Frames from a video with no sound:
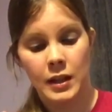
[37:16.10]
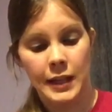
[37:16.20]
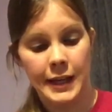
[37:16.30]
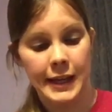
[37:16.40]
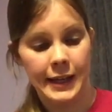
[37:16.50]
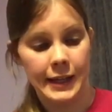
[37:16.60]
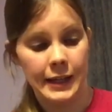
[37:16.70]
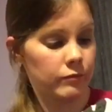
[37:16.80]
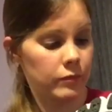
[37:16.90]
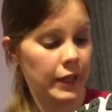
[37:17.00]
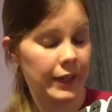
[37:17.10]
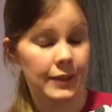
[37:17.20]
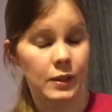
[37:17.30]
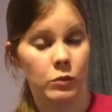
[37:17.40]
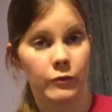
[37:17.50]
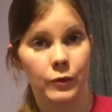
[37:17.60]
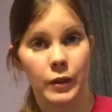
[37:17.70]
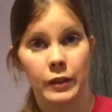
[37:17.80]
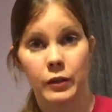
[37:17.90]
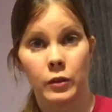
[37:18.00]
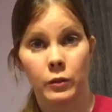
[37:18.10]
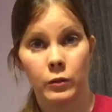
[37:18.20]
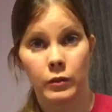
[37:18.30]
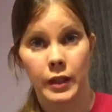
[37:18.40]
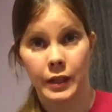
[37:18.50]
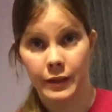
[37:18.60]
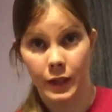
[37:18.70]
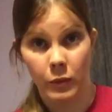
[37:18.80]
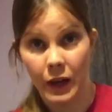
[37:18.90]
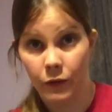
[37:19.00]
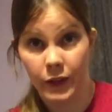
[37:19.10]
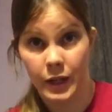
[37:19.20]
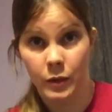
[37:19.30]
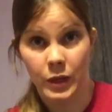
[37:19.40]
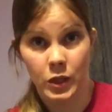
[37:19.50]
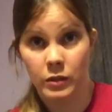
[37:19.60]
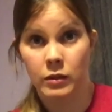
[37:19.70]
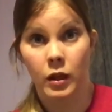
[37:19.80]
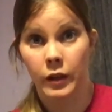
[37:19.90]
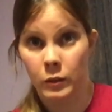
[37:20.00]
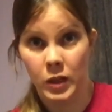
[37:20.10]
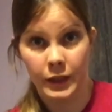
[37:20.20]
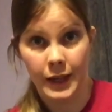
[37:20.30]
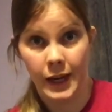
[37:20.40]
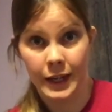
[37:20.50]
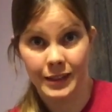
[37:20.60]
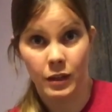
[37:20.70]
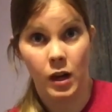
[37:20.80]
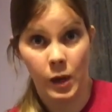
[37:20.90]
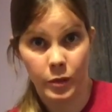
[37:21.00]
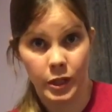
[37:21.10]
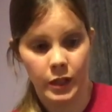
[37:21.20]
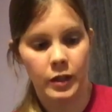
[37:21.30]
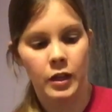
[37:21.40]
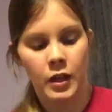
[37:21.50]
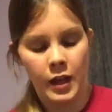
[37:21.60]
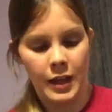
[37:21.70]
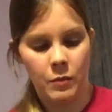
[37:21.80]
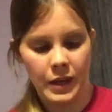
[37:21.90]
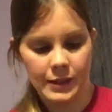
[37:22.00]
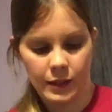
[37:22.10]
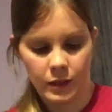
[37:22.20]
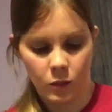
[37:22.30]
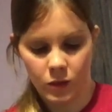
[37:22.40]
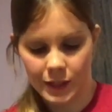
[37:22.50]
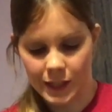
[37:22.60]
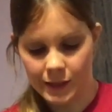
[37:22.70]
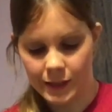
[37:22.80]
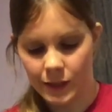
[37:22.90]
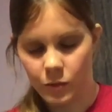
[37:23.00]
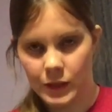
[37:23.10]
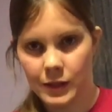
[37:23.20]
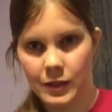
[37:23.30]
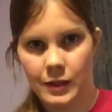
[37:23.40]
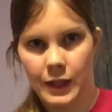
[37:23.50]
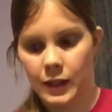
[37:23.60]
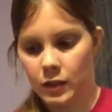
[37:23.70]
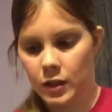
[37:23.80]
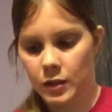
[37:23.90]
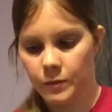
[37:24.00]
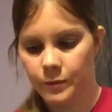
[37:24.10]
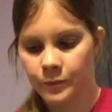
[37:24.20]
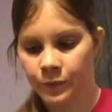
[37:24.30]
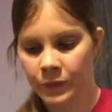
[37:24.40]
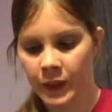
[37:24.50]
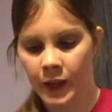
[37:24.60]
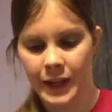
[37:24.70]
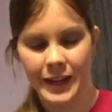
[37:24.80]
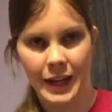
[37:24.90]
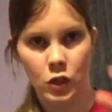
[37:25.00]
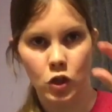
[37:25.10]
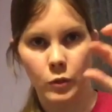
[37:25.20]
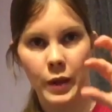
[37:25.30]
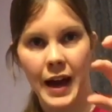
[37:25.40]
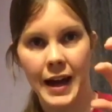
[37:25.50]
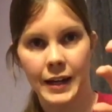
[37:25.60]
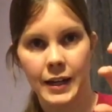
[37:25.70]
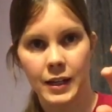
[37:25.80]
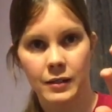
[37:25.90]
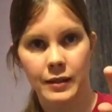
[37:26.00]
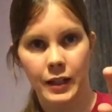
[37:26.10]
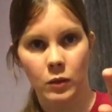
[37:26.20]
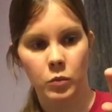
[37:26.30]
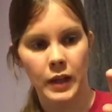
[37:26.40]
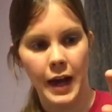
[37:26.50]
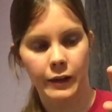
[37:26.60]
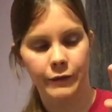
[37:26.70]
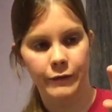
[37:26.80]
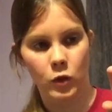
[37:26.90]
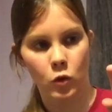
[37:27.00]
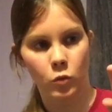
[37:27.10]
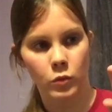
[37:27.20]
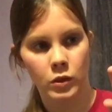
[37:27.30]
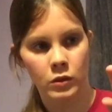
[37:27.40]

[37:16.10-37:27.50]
And like I said before, I don't know anything about them. I just saw them online as an option. And basically what the Easy Up is like an extra padding. It's like black foam